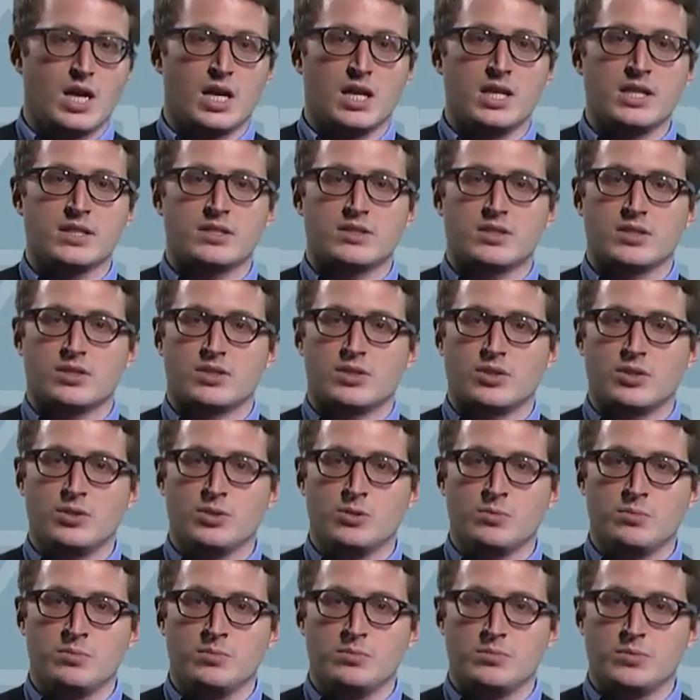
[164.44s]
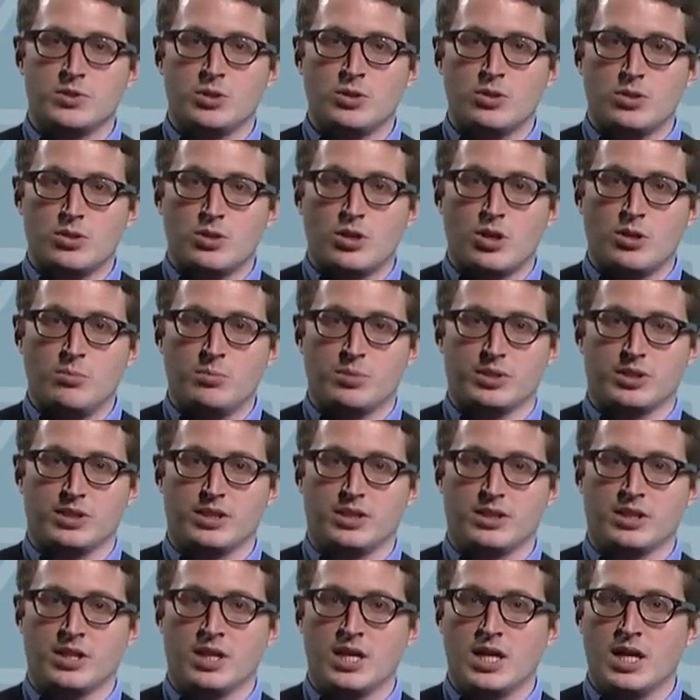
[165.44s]
Let's assume your
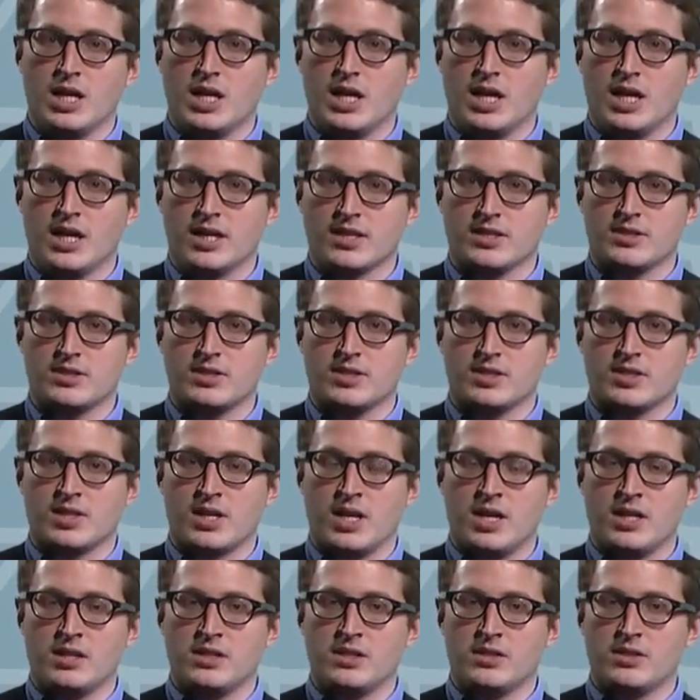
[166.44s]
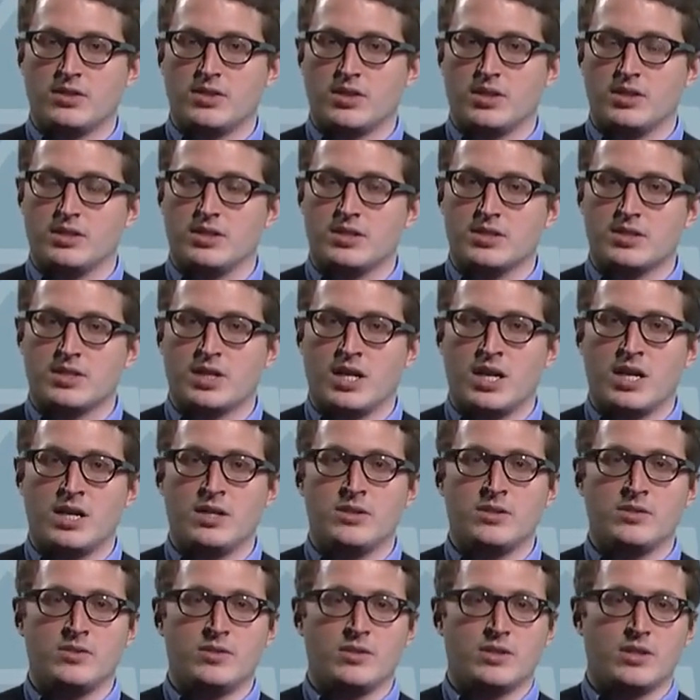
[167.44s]
company has decided the
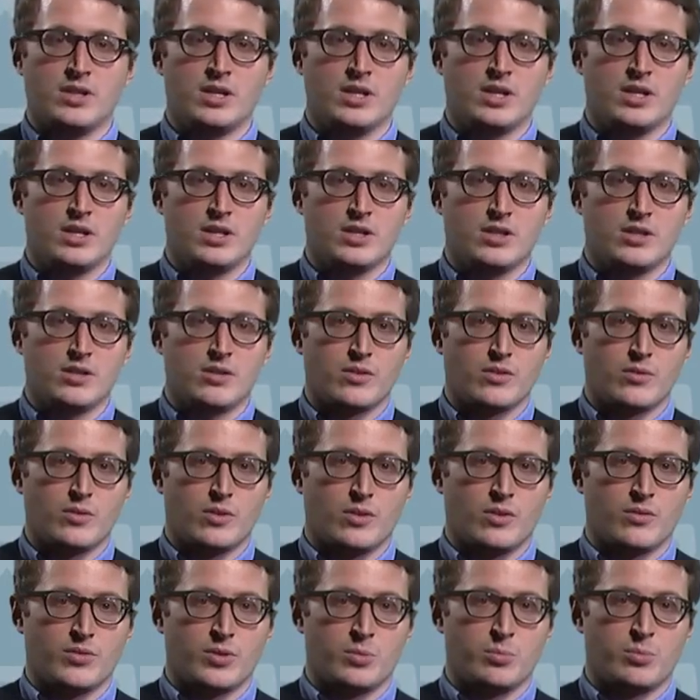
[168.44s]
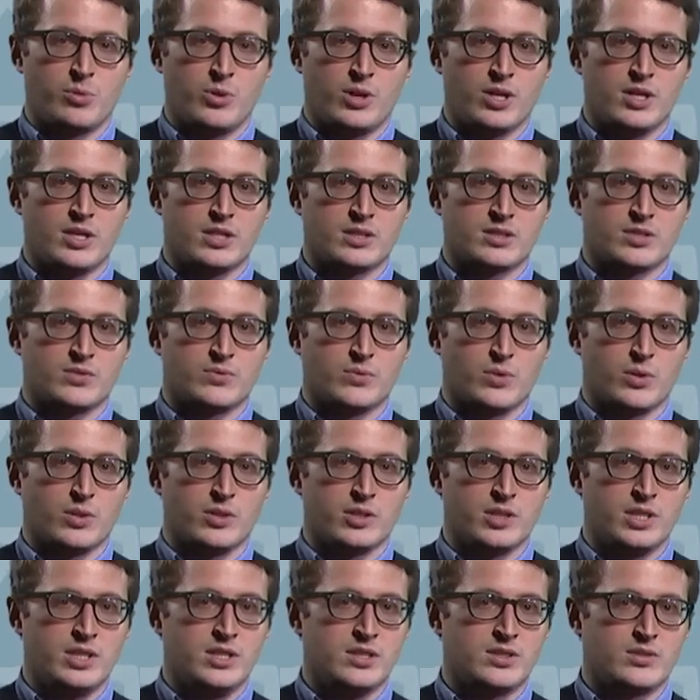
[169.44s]
design of the products
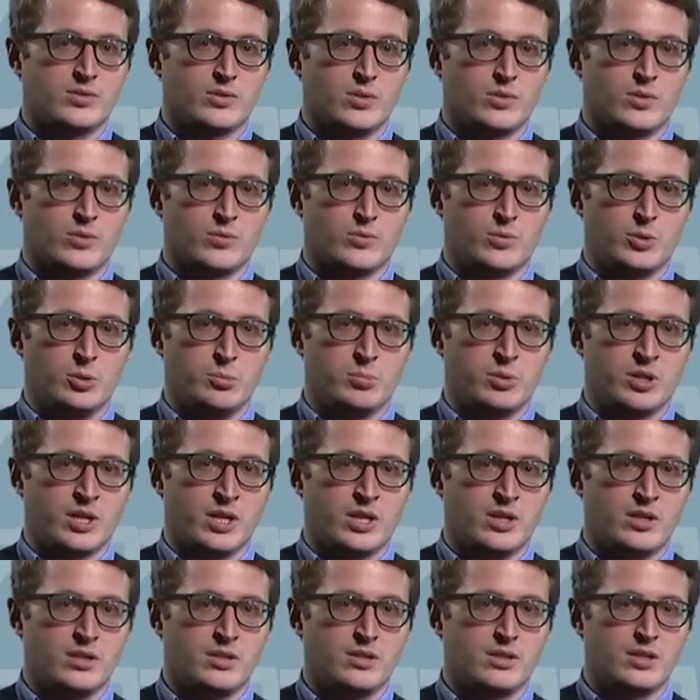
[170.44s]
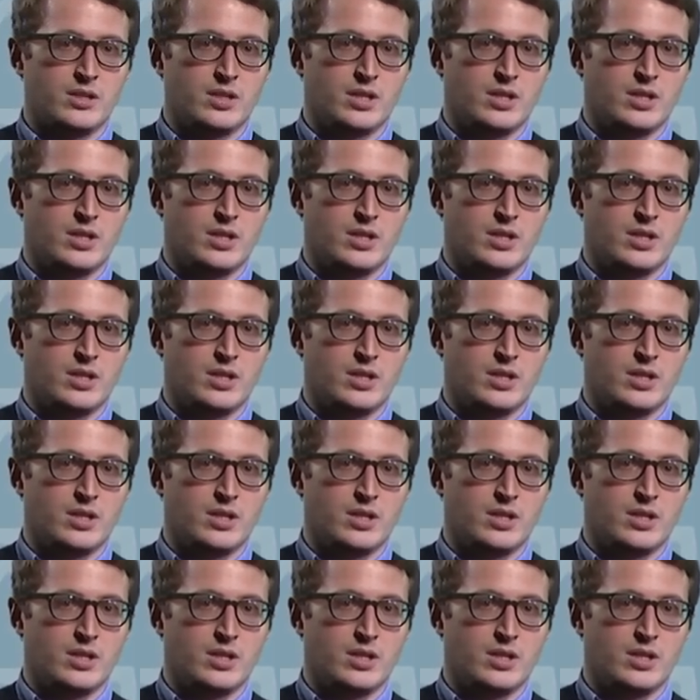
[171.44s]
for ease of repair.